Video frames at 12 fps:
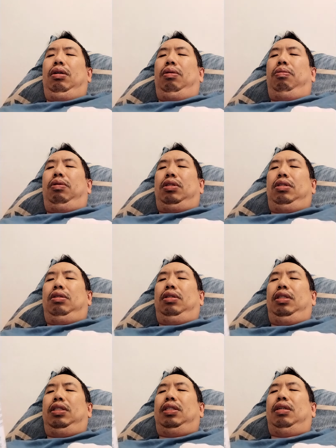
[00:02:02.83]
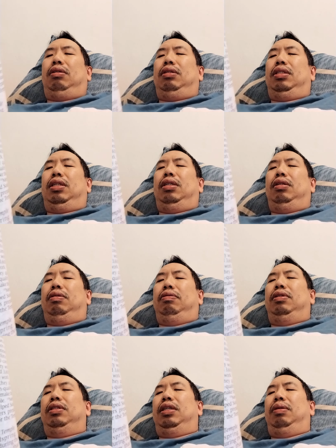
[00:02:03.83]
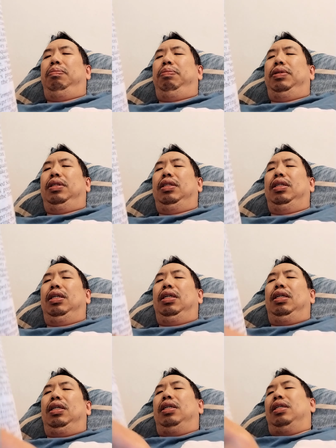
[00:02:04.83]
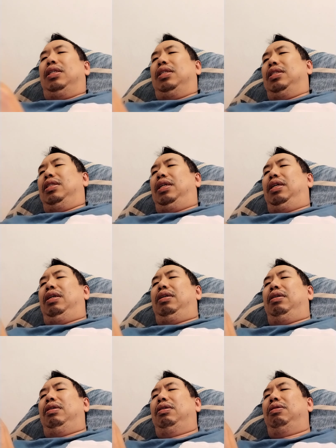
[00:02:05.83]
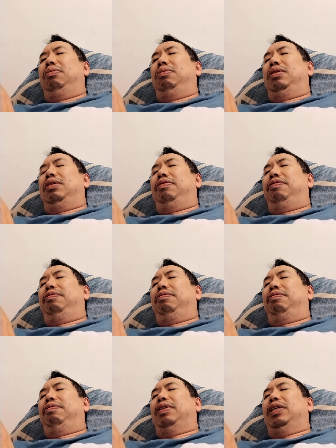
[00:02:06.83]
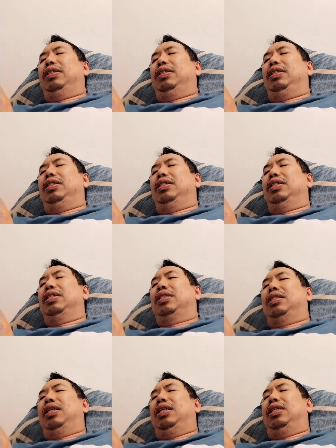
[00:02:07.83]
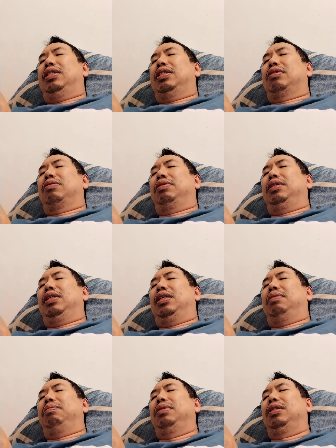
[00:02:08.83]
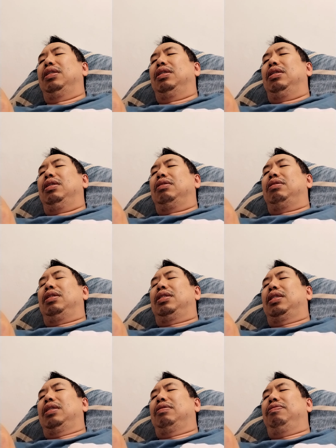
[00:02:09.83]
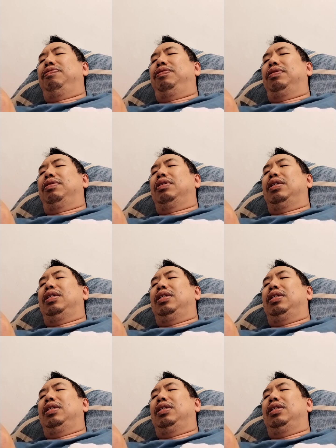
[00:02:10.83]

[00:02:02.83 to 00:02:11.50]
was on the south side of the temple. There were winding stairs going up to the second floor